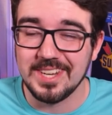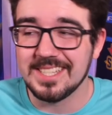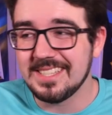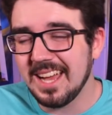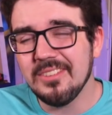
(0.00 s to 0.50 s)
And
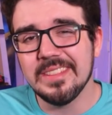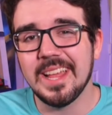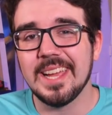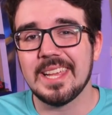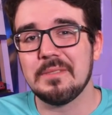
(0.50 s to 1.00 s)
it sounded
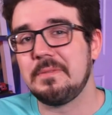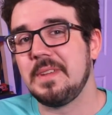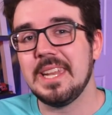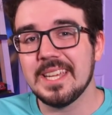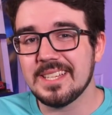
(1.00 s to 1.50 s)
like at
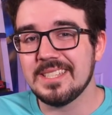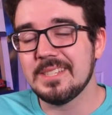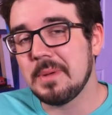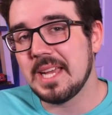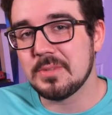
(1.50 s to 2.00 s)
Phoenix
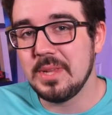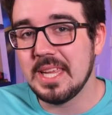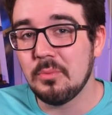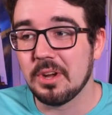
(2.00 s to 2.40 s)
this past weekend,